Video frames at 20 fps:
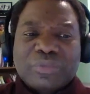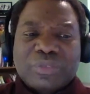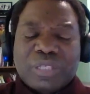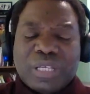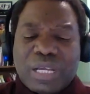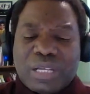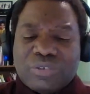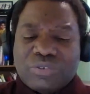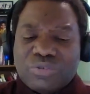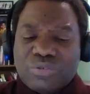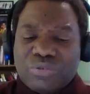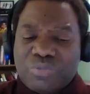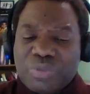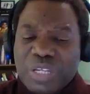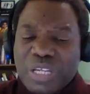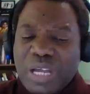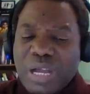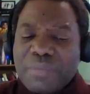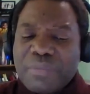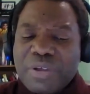as you
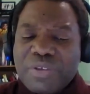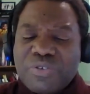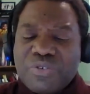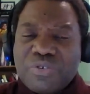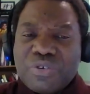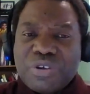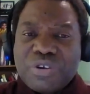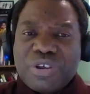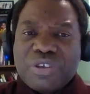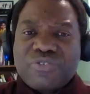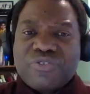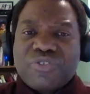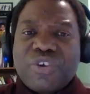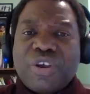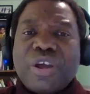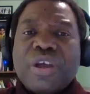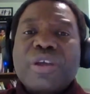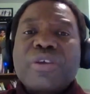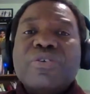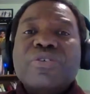become a new
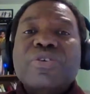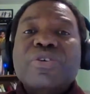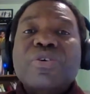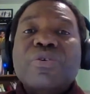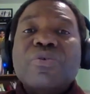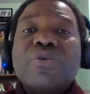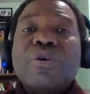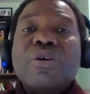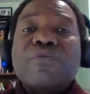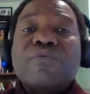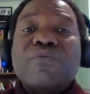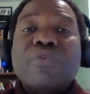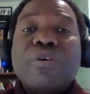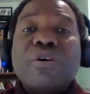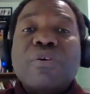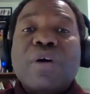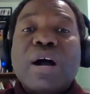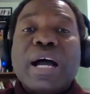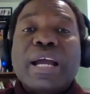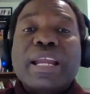creature, you go
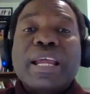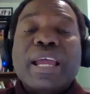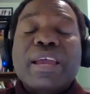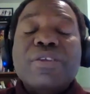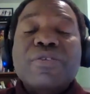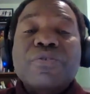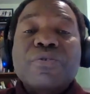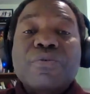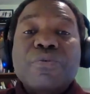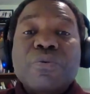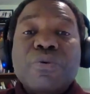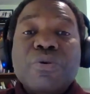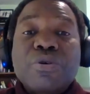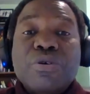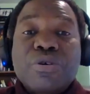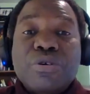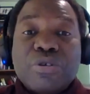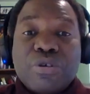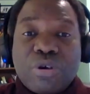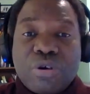forward and you will
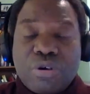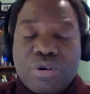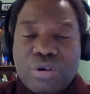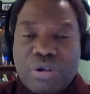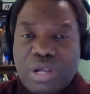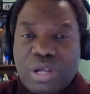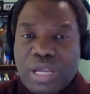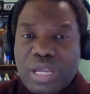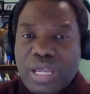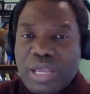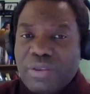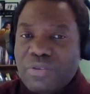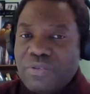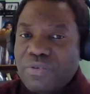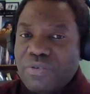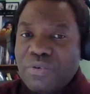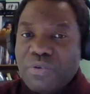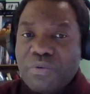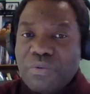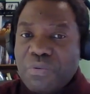grow. And
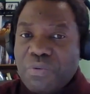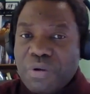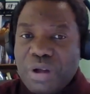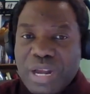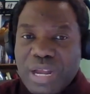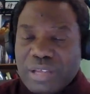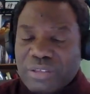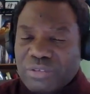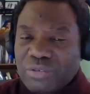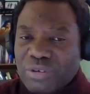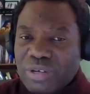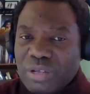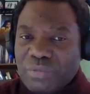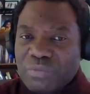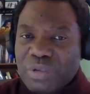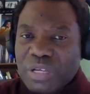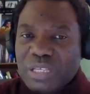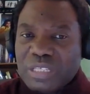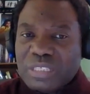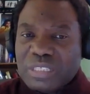you will not going to
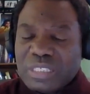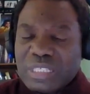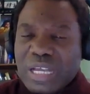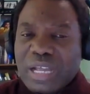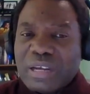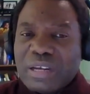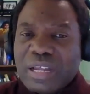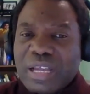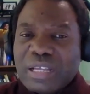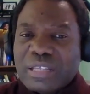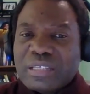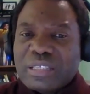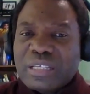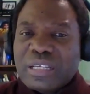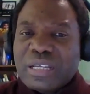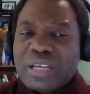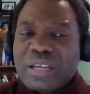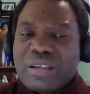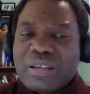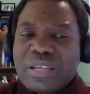be stagnant.
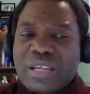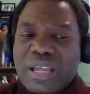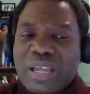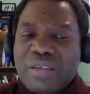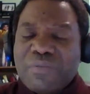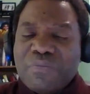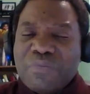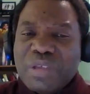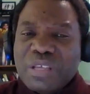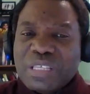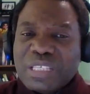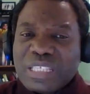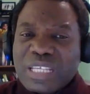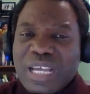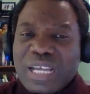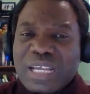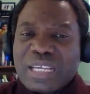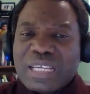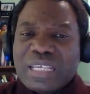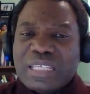The
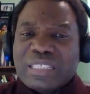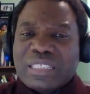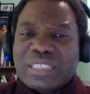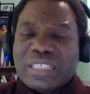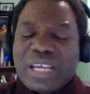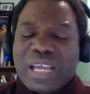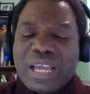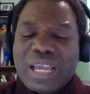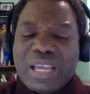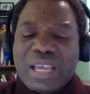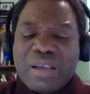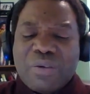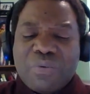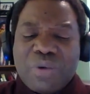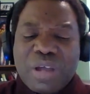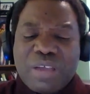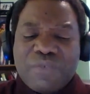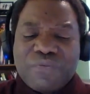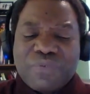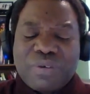mistake is staying
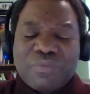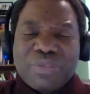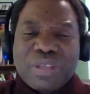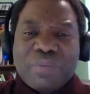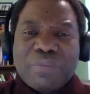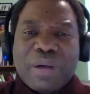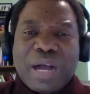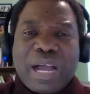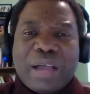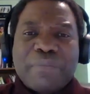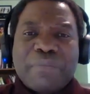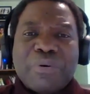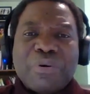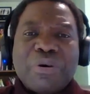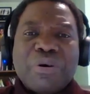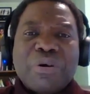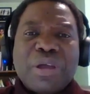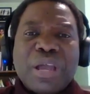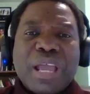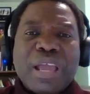away from the
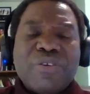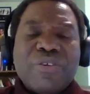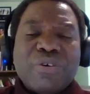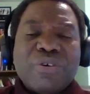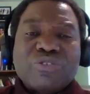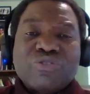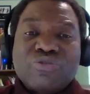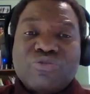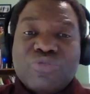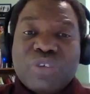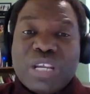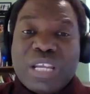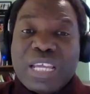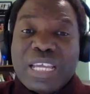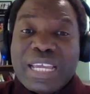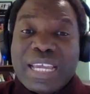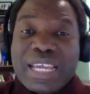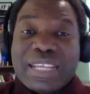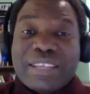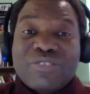Bible and not
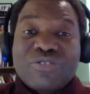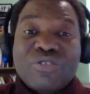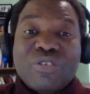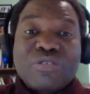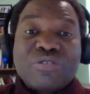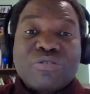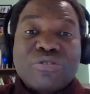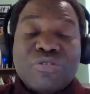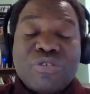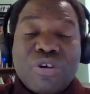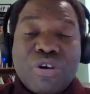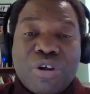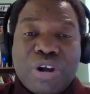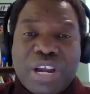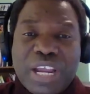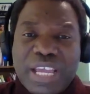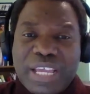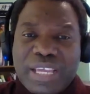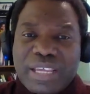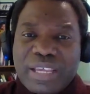reading it, not
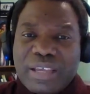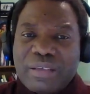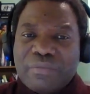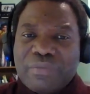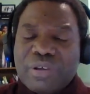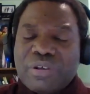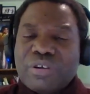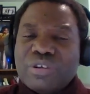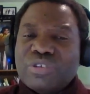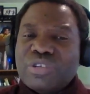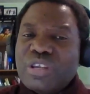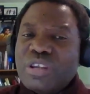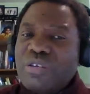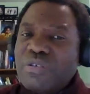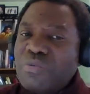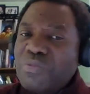learning. Because the